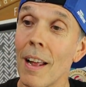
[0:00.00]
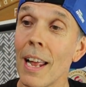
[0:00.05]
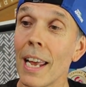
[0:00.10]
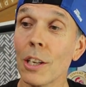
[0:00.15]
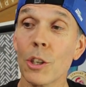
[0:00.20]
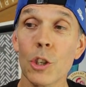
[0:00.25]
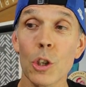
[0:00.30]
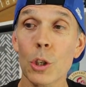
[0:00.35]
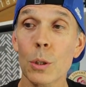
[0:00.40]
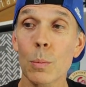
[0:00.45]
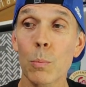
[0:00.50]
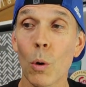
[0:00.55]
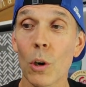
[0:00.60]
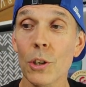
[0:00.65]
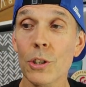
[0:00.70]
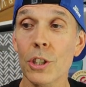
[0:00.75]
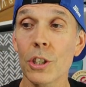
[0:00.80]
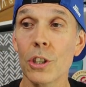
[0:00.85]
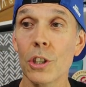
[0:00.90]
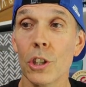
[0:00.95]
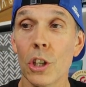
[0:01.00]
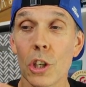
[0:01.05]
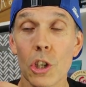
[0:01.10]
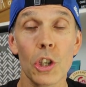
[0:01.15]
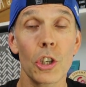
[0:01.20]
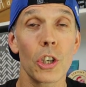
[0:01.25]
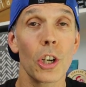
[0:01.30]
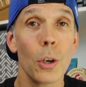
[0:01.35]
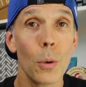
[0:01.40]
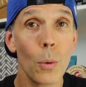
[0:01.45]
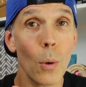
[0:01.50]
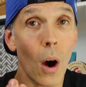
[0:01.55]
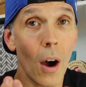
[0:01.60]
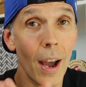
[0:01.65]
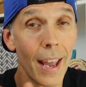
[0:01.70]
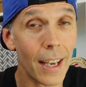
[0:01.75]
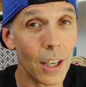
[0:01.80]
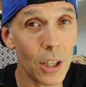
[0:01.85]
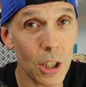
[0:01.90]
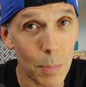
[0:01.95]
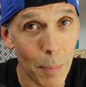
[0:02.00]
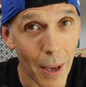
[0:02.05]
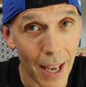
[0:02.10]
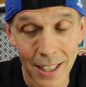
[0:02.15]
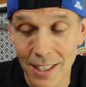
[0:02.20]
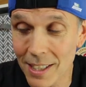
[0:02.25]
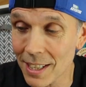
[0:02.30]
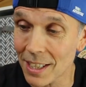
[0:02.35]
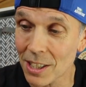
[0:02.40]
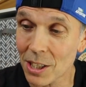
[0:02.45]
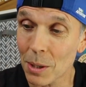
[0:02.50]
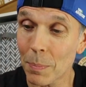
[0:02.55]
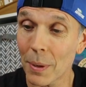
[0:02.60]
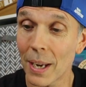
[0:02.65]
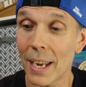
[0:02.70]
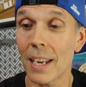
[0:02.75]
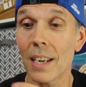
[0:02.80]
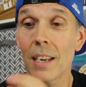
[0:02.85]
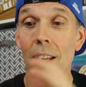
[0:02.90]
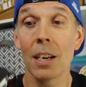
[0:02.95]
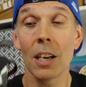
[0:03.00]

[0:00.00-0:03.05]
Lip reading: It just wasn't the shoe I expected it to be,